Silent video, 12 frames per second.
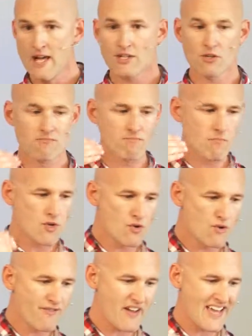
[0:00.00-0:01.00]
to
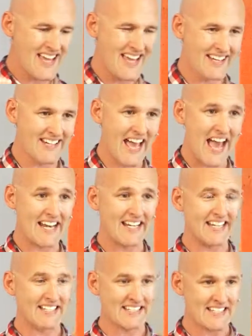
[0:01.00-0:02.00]
move in, and
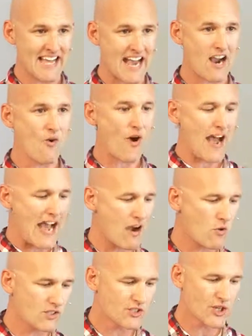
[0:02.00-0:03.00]
it is now
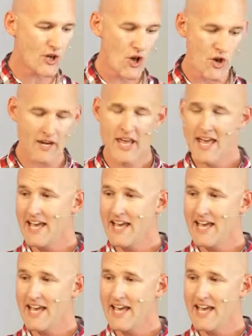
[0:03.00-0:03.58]
our turn.